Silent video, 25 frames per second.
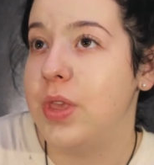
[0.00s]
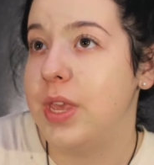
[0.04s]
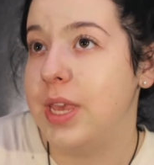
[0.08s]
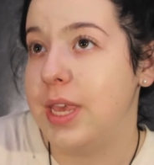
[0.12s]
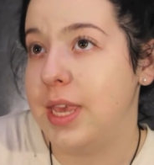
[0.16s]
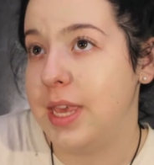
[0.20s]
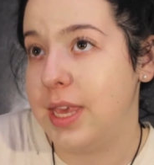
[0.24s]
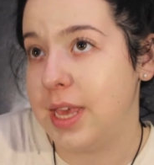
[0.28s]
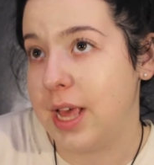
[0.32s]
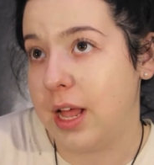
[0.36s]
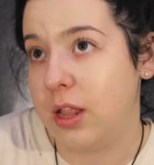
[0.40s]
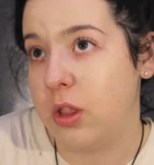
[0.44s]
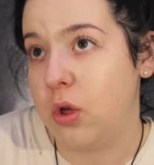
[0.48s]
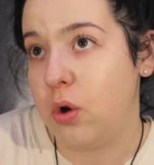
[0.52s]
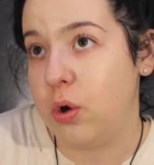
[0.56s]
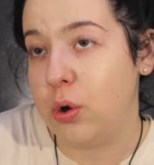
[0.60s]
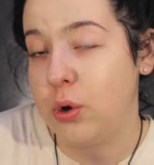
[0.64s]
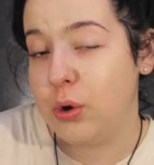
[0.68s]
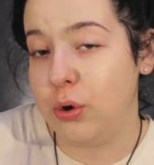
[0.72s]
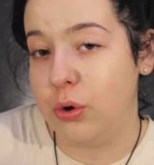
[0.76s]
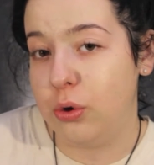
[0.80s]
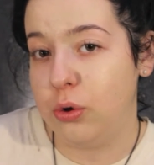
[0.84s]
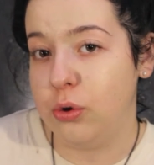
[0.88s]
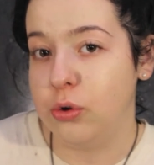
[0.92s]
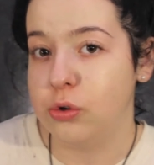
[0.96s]
yellow
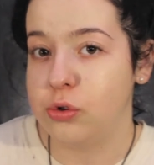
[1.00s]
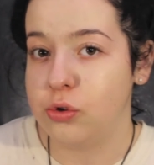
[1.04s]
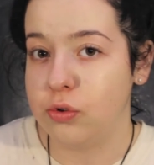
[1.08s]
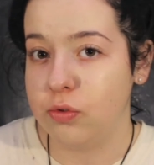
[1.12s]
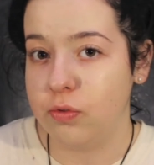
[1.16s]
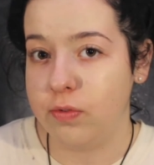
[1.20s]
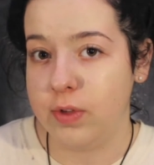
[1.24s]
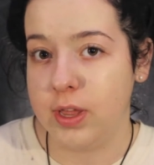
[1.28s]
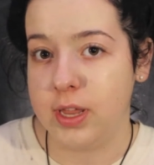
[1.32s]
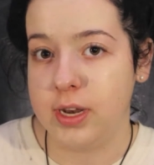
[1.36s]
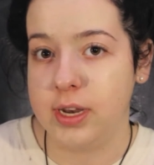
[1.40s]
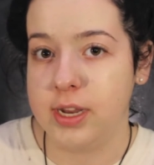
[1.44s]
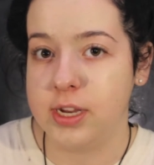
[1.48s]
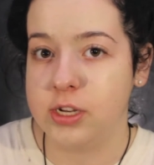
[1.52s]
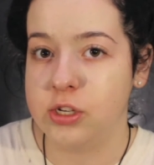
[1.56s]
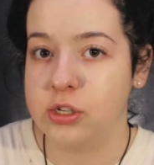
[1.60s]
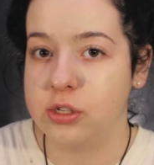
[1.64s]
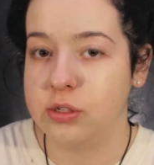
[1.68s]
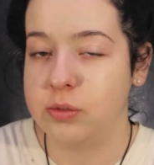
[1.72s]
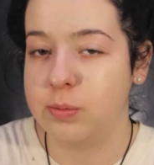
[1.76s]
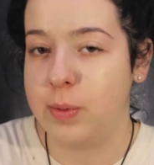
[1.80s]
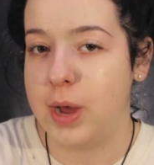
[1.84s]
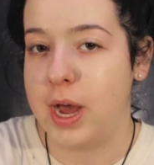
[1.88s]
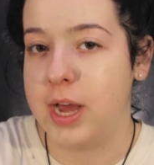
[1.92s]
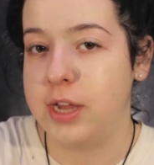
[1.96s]
and neutral
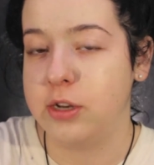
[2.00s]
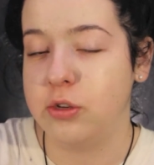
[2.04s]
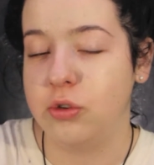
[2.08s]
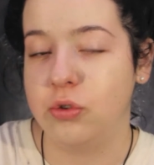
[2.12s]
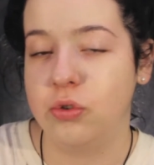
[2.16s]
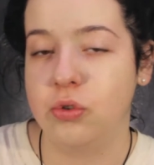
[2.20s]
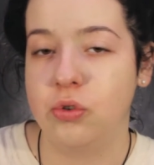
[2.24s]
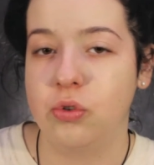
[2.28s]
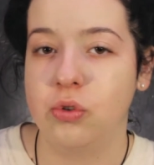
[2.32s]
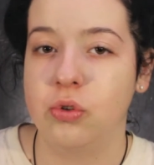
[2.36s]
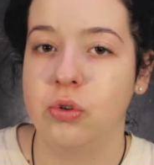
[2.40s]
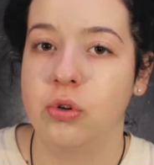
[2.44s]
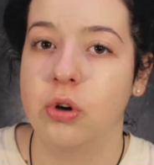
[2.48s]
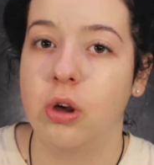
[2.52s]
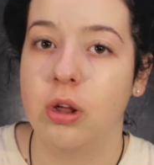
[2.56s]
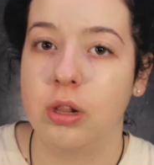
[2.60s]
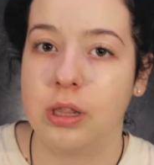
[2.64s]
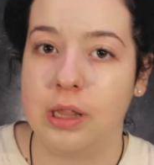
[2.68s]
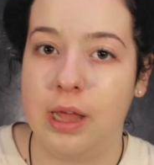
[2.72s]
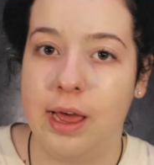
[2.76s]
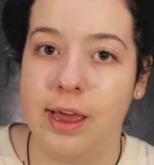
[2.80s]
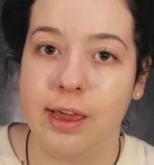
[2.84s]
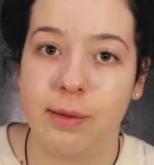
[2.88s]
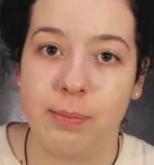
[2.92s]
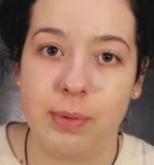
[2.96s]
foundations, but I do
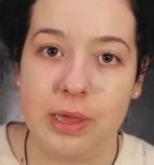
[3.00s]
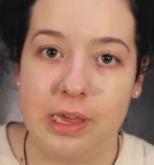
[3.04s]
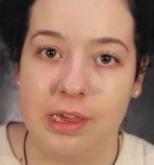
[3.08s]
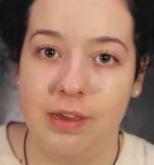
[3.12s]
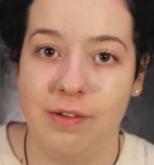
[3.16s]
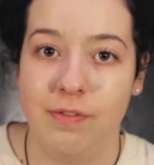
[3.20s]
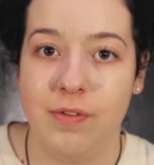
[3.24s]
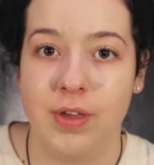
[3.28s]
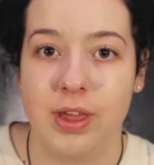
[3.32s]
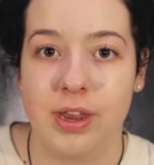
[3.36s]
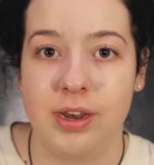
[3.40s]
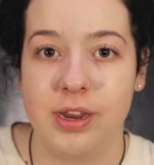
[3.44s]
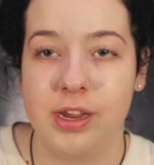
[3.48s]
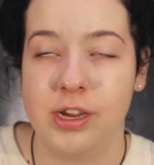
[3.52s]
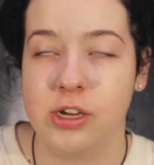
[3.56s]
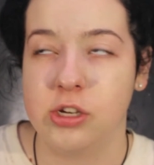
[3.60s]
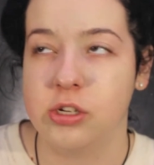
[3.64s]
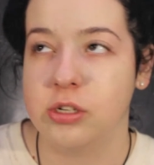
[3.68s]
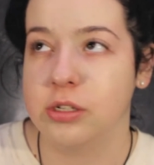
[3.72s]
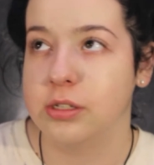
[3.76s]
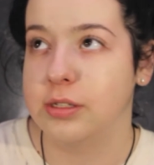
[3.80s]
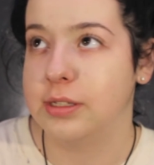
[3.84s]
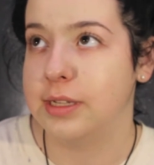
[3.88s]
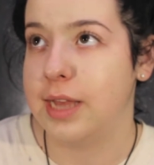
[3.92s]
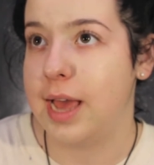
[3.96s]
not like pink
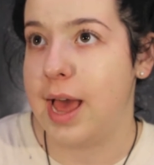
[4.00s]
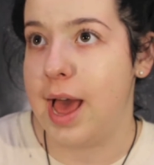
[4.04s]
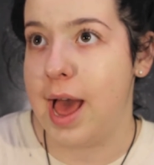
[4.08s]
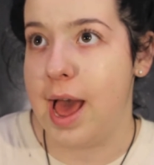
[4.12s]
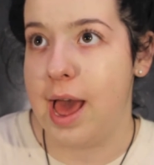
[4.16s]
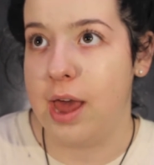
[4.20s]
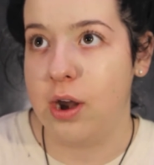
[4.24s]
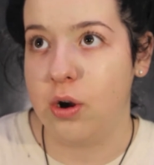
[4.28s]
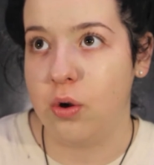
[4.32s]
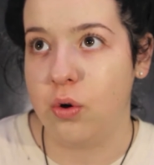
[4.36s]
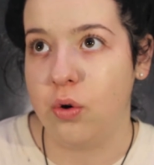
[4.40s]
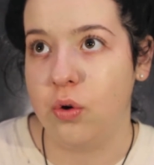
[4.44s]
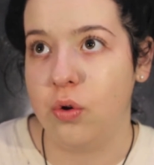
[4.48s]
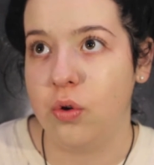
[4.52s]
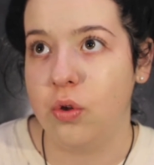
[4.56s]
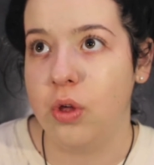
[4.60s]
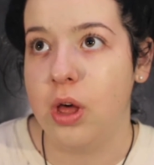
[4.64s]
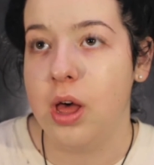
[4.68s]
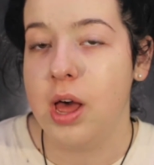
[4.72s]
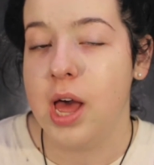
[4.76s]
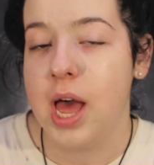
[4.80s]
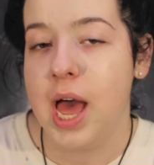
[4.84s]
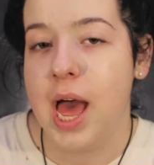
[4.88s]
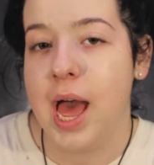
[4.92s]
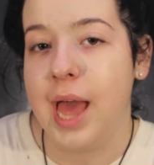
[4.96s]
foundations at all.
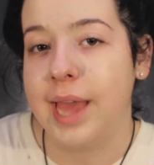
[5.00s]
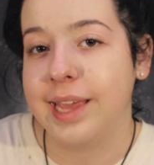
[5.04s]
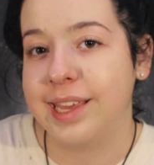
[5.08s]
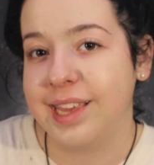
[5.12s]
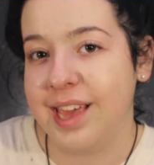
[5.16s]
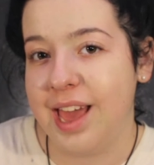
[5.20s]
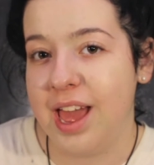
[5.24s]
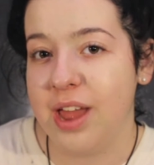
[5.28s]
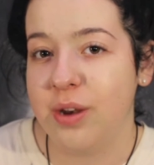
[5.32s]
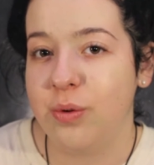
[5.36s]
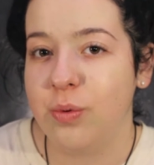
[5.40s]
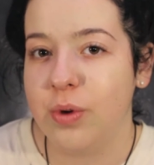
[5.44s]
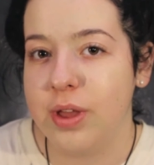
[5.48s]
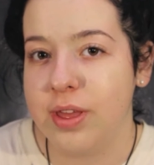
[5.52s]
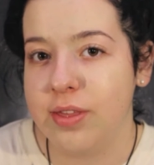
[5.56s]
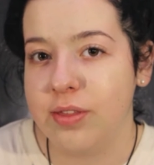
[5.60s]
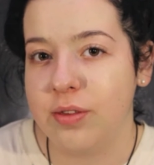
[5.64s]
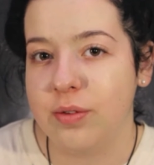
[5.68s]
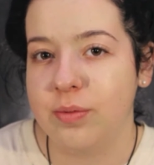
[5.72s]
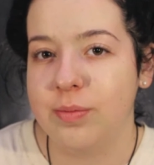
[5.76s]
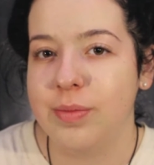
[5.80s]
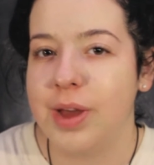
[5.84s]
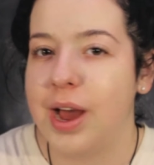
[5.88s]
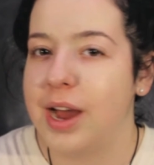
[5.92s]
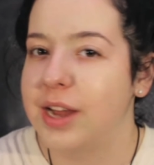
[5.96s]
I can wear
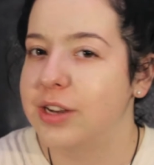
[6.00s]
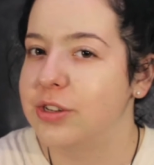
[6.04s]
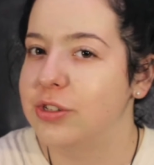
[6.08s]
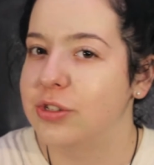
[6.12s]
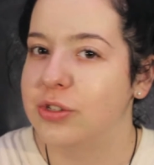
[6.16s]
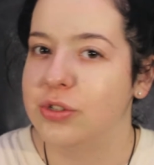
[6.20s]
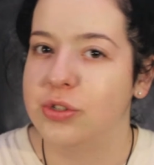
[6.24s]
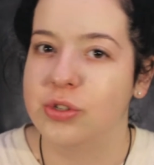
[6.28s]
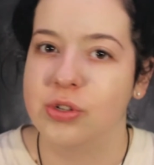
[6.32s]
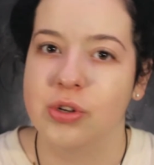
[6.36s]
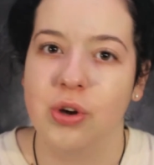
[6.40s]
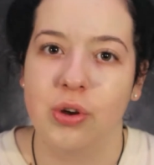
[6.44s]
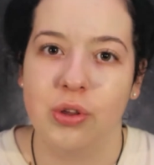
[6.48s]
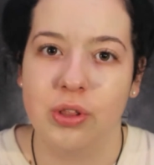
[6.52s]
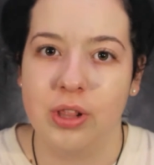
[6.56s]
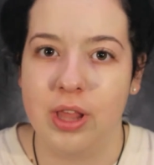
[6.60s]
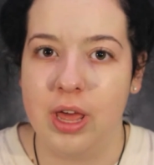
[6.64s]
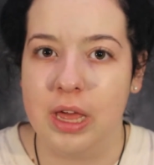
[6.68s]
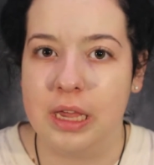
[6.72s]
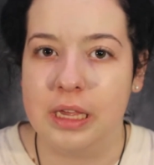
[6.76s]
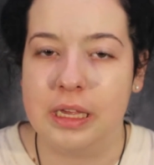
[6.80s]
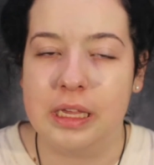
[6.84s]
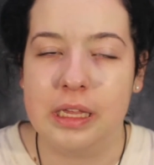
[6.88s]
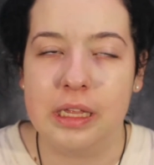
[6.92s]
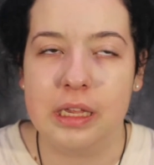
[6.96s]
them, I just don't
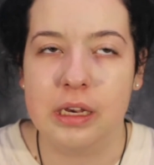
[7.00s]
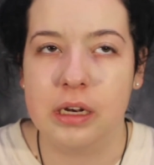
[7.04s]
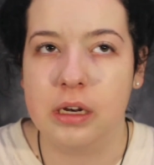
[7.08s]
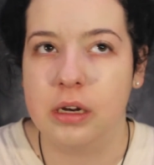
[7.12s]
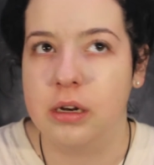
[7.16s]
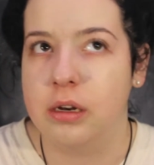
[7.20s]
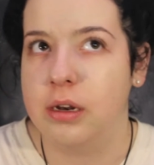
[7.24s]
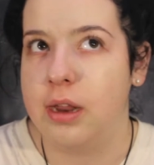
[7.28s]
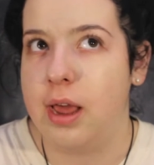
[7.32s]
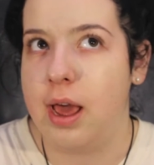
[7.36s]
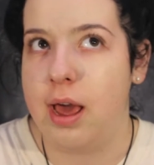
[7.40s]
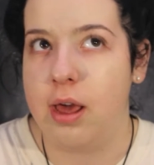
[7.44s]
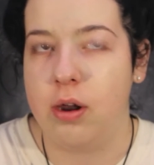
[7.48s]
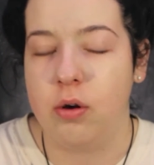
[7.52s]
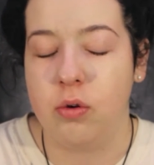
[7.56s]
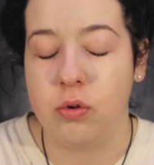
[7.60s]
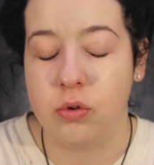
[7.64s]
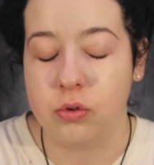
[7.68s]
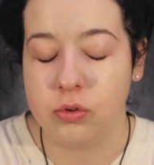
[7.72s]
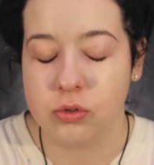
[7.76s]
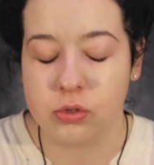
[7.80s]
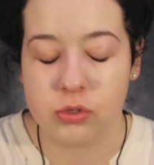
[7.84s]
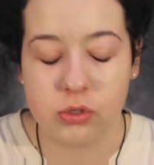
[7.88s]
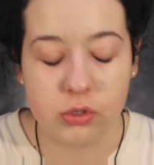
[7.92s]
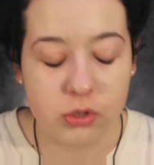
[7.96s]
like it at
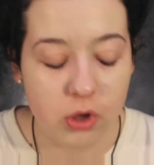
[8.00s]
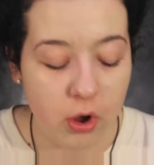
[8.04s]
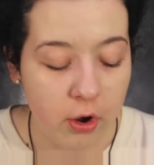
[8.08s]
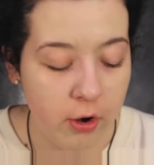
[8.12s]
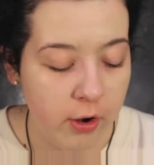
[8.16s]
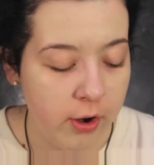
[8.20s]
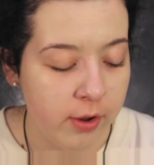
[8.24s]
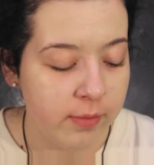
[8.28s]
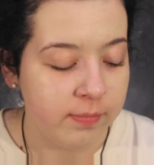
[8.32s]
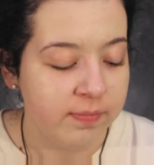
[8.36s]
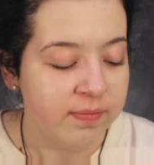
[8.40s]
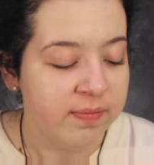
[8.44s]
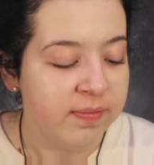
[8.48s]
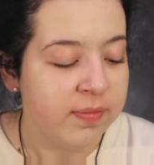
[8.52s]
all. So